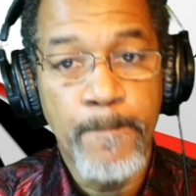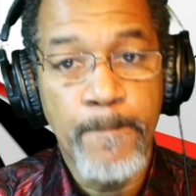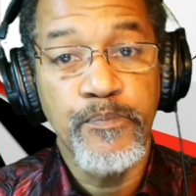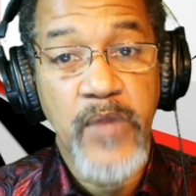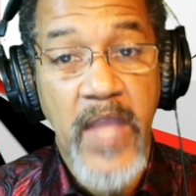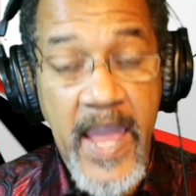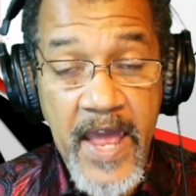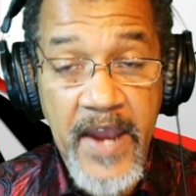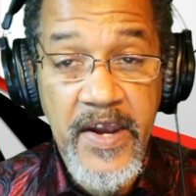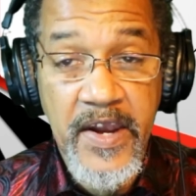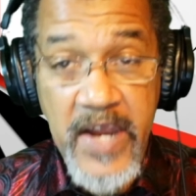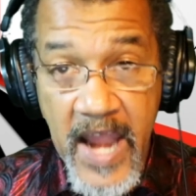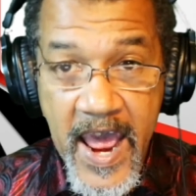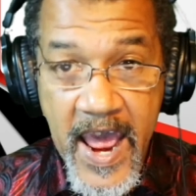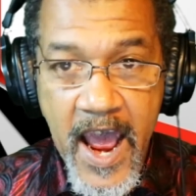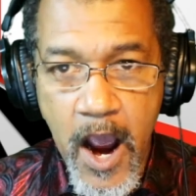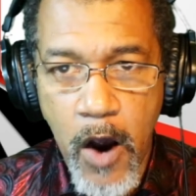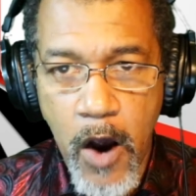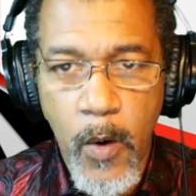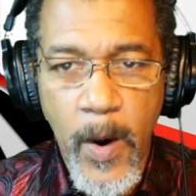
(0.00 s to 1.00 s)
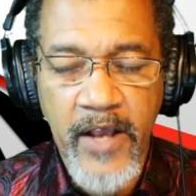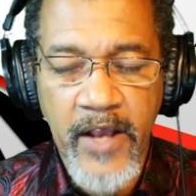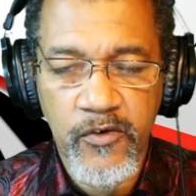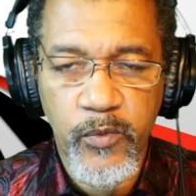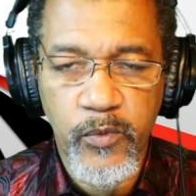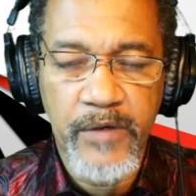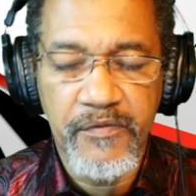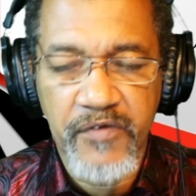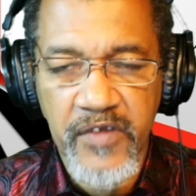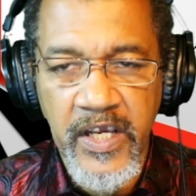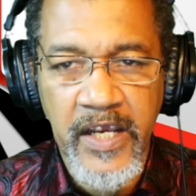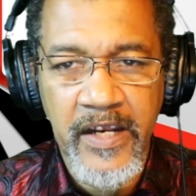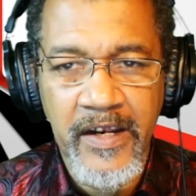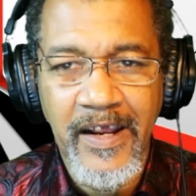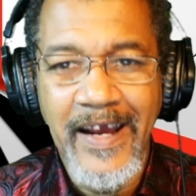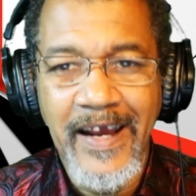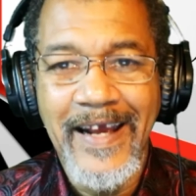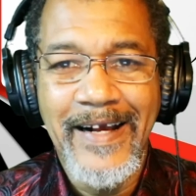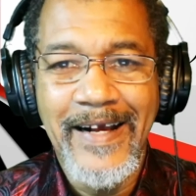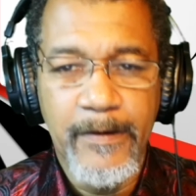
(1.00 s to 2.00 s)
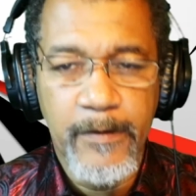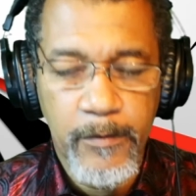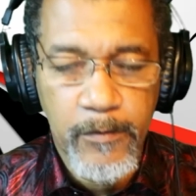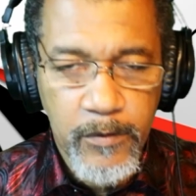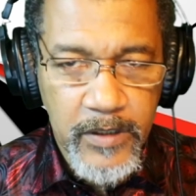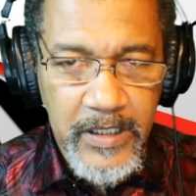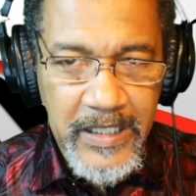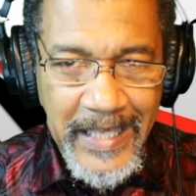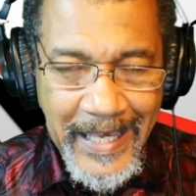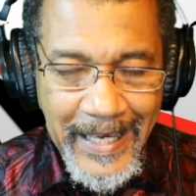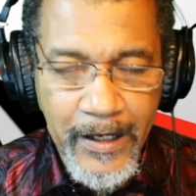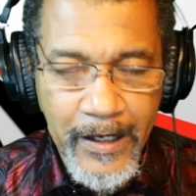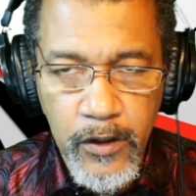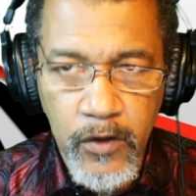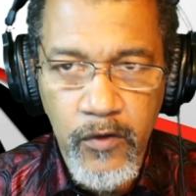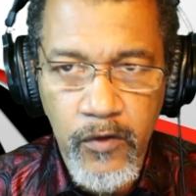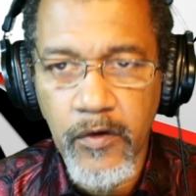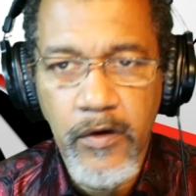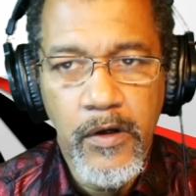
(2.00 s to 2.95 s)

and now, as we've seen, killed,